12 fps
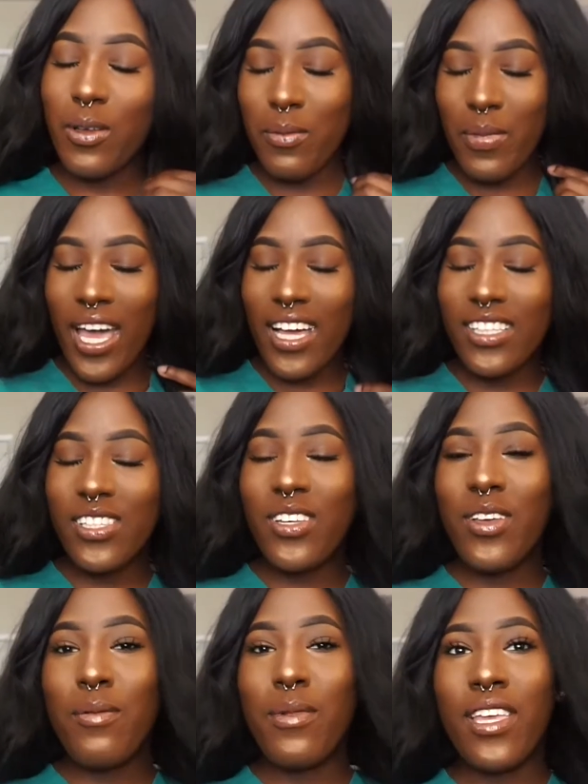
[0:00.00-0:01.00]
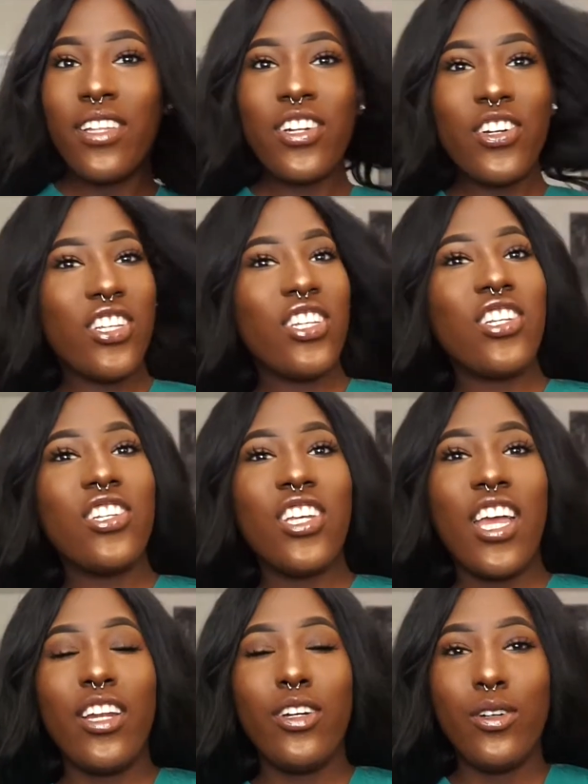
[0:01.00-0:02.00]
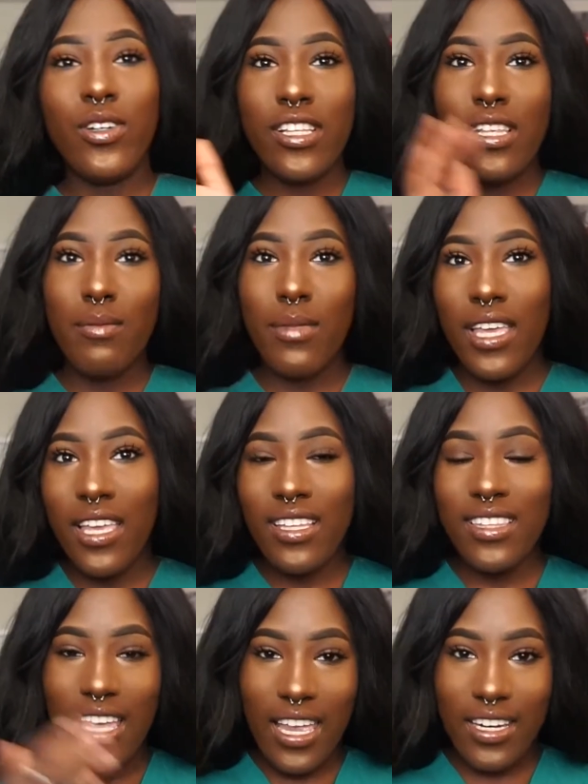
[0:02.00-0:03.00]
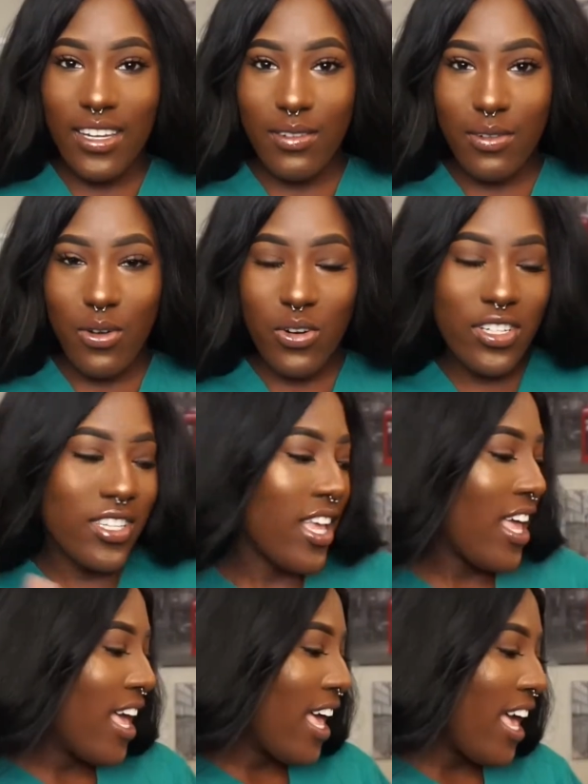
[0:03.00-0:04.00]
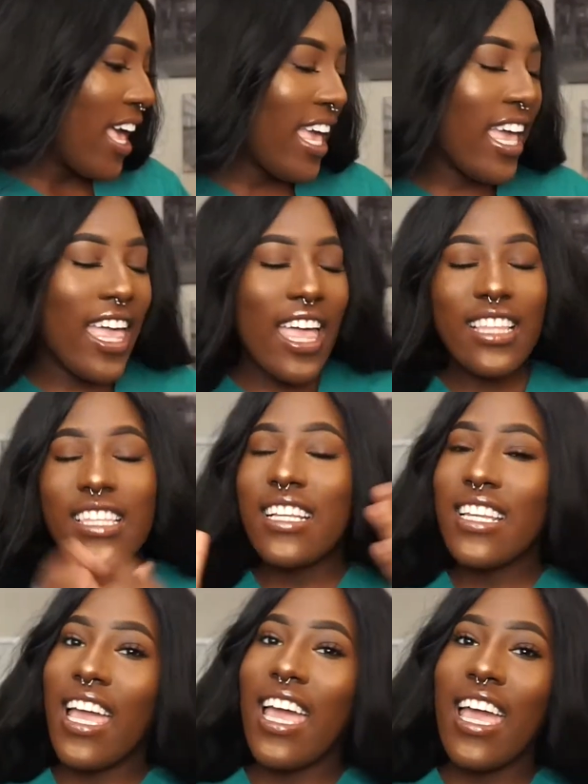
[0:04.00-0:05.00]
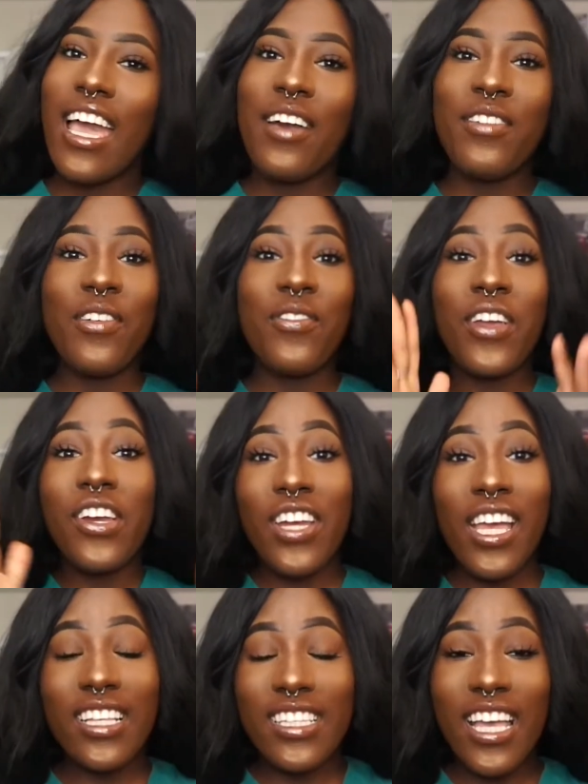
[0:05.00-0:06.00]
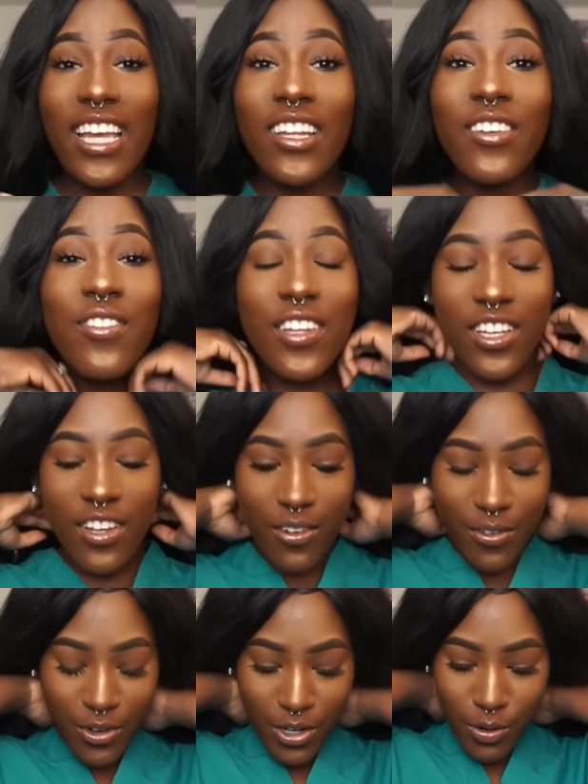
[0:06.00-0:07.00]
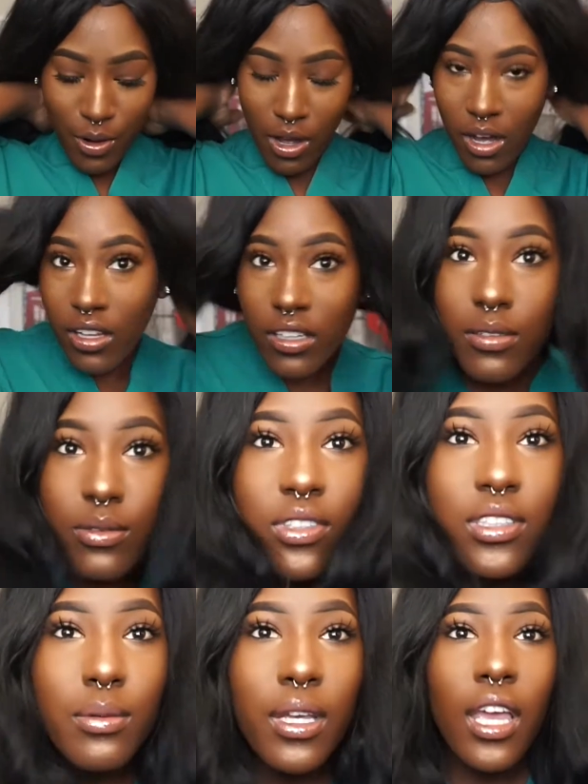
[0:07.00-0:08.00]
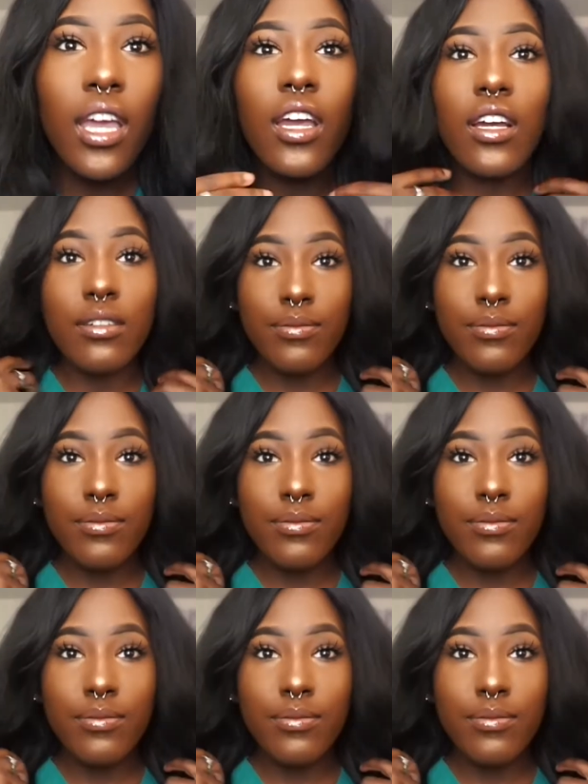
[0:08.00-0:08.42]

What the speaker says: welcome back to me and Darnisha's channel. It's me, Danny, of course. And today I have a very exciting video for you all. Fix my hair.